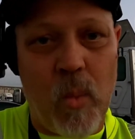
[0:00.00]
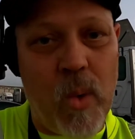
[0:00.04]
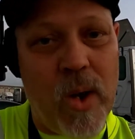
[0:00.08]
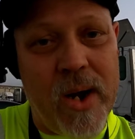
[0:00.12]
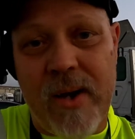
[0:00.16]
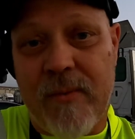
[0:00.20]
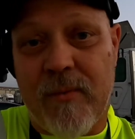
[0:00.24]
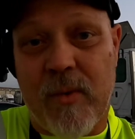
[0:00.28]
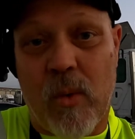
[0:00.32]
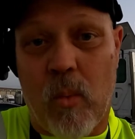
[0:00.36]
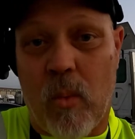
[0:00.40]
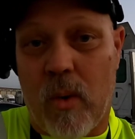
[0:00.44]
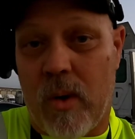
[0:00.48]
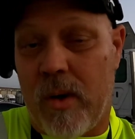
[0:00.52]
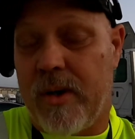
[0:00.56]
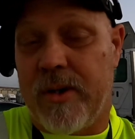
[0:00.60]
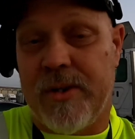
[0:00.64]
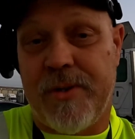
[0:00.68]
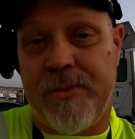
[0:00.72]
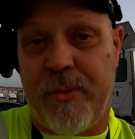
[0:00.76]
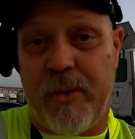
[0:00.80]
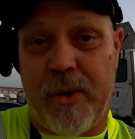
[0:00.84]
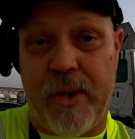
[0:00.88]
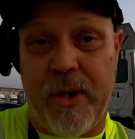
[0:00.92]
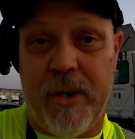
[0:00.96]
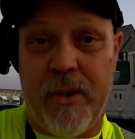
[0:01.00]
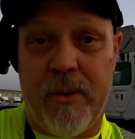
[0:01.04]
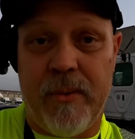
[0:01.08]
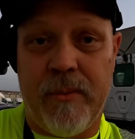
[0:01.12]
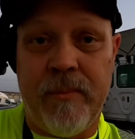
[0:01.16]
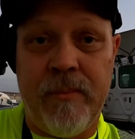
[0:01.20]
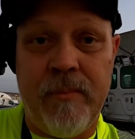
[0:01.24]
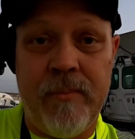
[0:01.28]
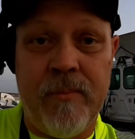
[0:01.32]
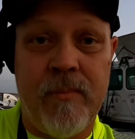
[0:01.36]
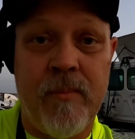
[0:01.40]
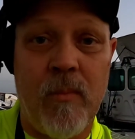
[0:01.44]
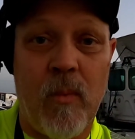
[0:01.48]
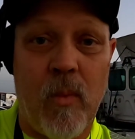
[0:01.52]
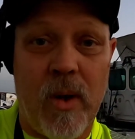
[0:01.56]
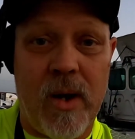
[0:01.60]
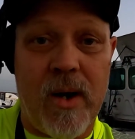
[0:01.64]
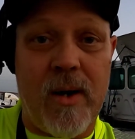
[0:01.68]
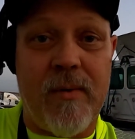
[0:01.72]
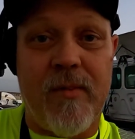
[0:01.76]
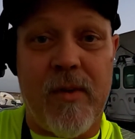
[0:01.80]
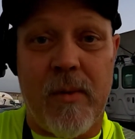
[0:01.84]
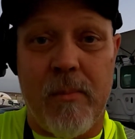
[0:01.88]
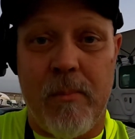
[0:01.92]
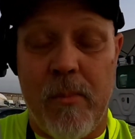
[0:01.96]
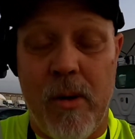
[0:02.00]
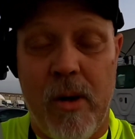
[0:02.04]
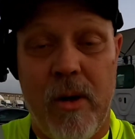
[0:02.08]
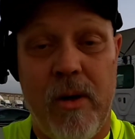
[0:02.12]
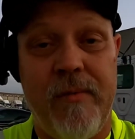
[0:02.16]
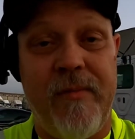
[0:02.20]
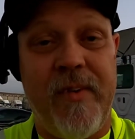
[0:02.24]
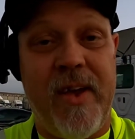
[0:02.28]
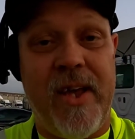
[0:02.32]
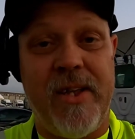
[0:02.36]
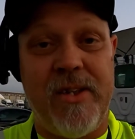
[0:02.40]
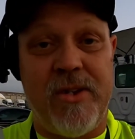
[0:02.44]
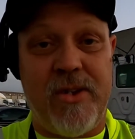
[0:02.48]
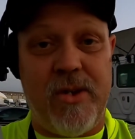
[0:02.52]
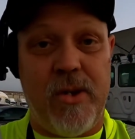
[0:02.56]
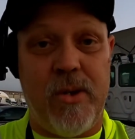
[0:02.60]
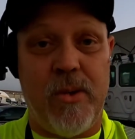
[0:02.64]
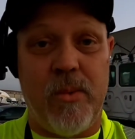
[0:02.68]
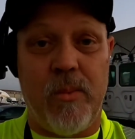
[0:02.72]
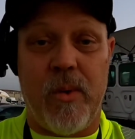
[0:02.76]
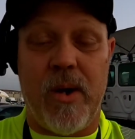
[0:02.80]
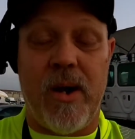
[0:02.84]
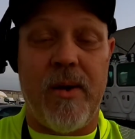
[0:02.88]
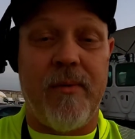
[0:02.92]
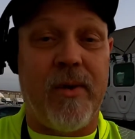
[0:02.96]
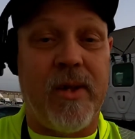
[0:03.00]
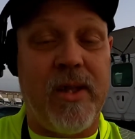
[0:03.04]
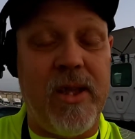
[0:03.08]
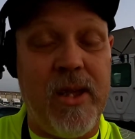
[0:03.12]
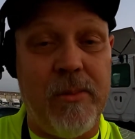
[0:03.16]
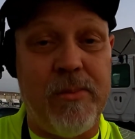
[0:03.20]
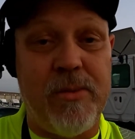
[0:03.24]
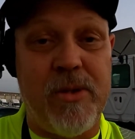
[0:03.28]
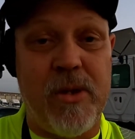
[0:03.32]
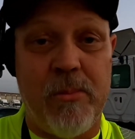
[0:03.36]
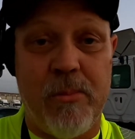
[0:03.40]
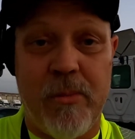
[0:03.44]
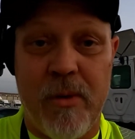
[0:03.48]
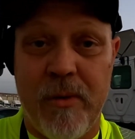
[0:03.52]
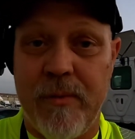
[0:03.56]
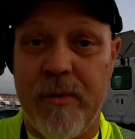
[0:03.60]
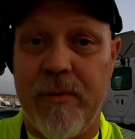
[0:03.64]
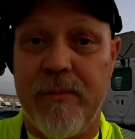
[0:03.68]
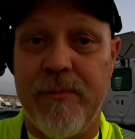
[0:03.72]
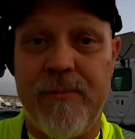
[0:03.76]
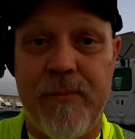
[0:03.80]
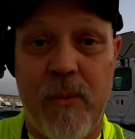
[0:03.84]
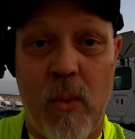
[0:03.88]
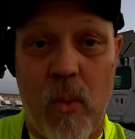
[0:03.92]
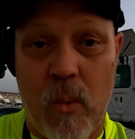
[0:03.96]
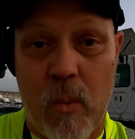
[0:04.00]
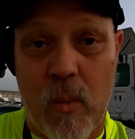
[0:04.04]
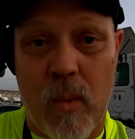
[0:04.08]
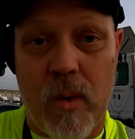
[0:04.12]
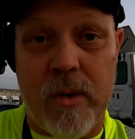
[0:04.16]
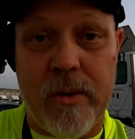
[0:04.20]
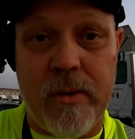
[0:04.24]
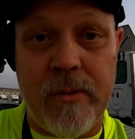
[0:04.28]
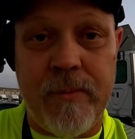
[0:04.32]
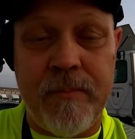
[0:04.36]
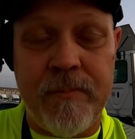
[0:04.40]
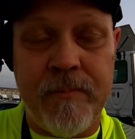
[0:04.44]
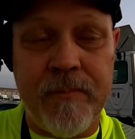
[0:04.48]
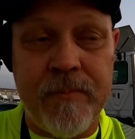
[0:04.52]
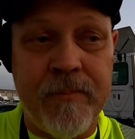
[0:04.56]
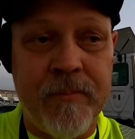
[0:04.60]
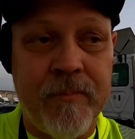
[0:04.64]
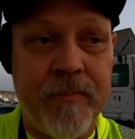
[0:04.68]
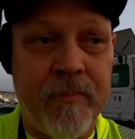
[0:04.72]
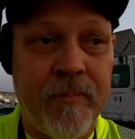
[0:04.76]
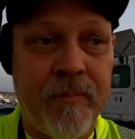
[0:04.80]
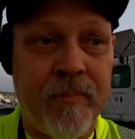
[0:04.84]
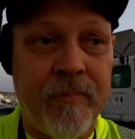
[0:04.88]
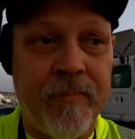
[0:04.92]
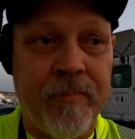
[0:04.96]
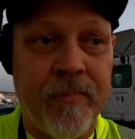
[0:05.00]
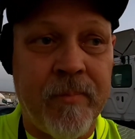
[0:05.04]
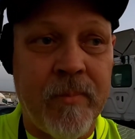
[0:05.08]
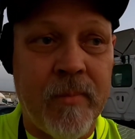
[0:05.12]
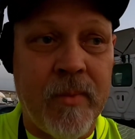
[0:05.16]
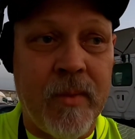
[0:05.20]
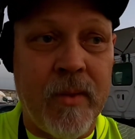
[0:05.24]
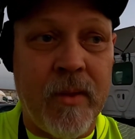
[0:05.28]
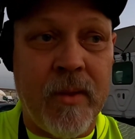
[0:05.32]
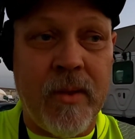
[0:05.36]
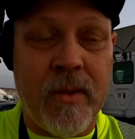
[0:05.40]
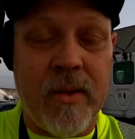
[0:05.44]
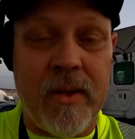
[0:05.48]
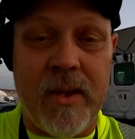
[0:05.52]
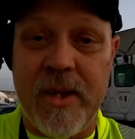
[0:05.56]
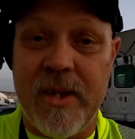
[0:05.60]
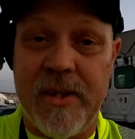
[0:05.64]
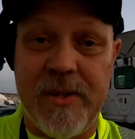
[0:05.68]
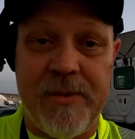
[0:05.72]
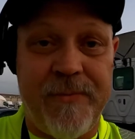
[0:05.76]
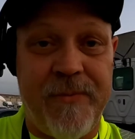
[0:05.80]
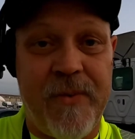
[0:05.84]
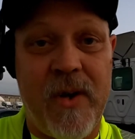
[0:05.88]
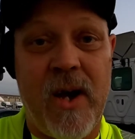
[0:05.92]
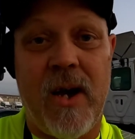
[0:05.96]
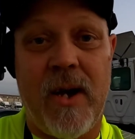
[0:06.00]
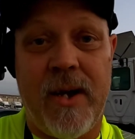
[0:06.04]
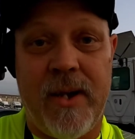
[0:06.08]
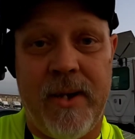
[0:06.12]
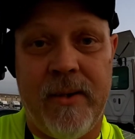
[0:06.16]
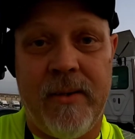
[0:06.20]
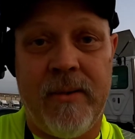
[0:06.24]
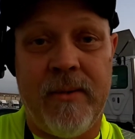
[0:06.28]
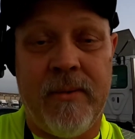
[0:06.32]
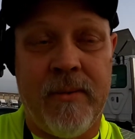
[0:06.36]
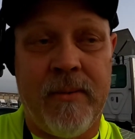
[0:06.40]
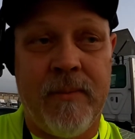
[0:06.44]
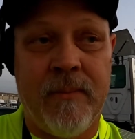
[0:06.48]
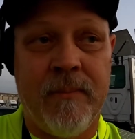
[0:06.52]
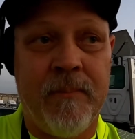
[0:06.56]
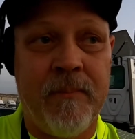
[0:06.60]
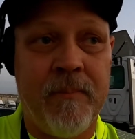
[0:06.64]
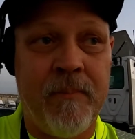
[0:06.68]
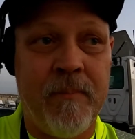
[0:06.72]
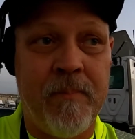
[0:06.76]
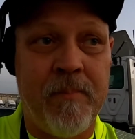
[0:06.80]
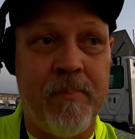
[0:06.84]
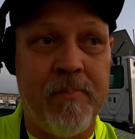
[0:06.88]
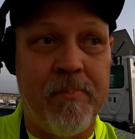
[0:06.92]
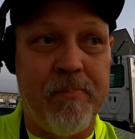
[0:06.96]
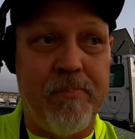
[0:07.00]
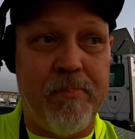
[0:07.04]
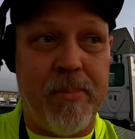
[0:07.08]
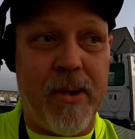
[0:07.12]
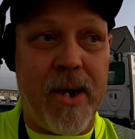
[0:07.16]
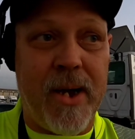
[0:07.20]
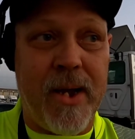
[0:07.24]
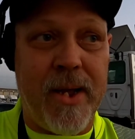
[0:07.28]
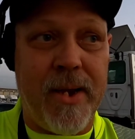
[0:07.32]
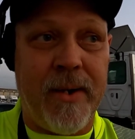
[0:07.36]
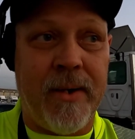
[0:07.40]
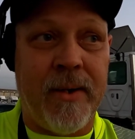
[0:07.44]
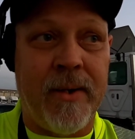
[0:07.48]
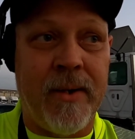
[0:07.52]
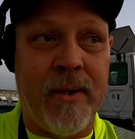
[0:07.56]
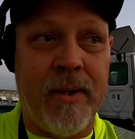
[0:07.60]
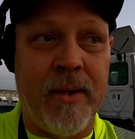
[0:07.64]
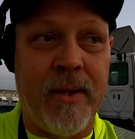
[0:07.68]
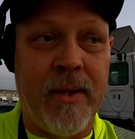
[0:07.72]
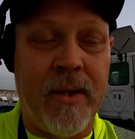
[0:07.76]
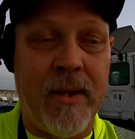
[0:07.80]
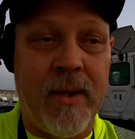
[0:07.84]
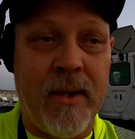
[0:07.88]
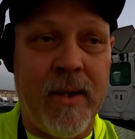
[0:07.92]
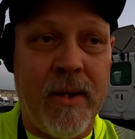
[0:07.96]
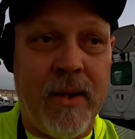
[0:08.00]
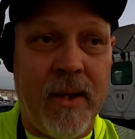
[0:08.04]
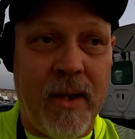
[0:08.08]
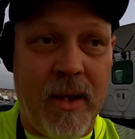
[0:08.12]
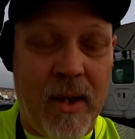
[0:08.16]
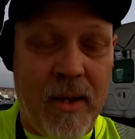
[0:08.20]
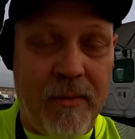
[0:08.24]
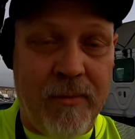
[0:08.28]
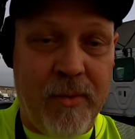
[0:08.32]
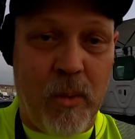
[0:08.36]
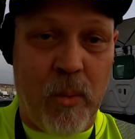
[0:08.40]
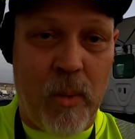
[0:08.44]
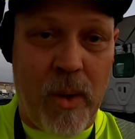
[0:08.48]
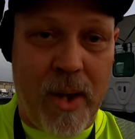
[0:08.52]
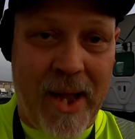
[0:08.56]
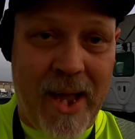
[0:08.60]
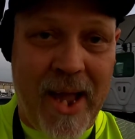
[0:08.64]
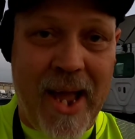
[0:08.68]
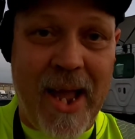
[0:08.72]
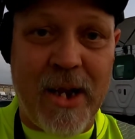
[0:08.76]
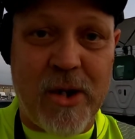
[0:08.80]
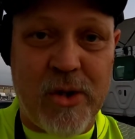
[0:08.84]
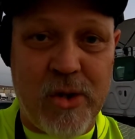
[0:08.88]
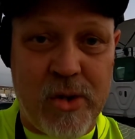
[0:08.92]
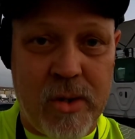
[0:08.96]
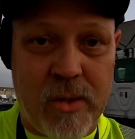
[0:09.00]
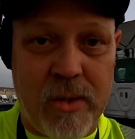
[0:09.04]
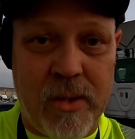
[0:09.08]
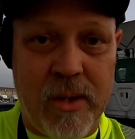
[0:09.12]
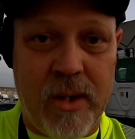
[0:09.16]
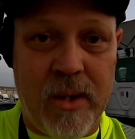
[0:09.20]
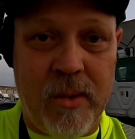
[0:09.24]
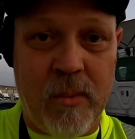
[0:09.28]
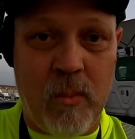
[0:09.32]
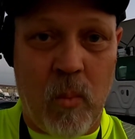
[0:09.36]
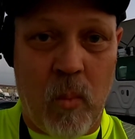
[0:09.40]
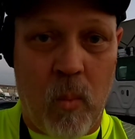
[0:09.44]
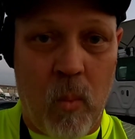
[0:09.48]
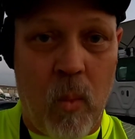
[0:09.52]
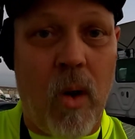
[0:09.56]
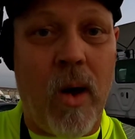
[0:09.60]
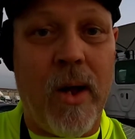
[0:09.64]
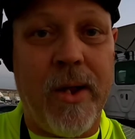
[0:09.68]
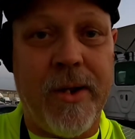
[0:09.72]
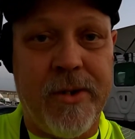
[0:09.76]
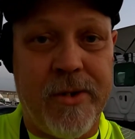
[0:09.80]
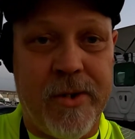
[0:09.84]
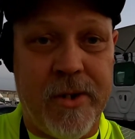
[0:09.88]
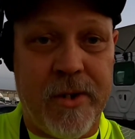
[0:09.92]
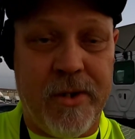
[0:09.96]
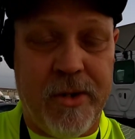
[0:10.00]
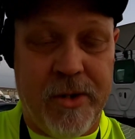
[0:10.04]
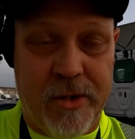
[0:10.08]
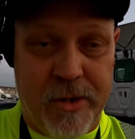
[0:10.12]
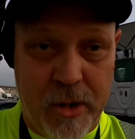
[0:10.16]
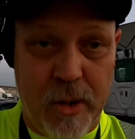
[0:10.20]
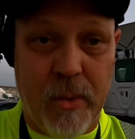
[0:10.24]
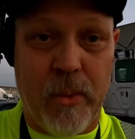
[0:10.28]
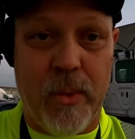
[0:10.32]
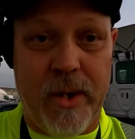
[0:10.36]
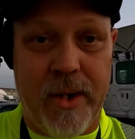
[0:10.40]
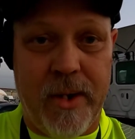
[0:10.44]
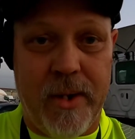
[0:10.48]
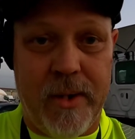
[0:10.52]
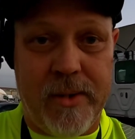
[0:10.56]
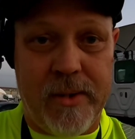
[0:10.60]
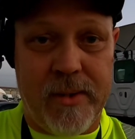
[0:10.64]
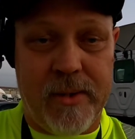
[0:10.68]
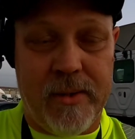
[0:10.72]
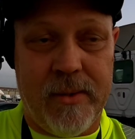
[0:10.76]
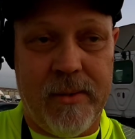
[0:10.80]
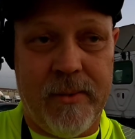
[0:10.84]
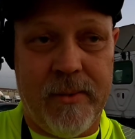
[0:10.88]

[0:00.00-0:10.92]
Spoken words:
Whatever works for you, whatever motivates you, whatever keeps you moving forward is fine. But if you actually want to do it,